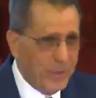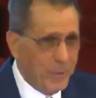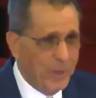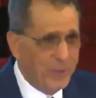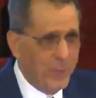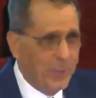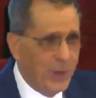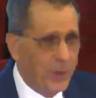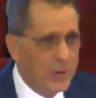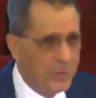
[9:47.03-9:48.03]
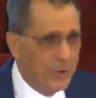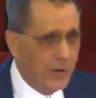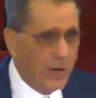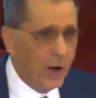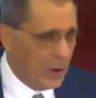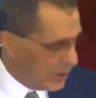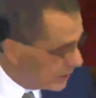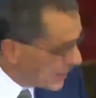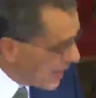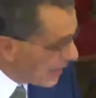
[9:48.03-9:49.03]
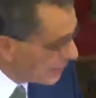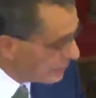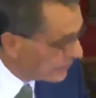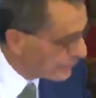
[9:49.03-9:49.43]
we've been familiar with for a long, long time.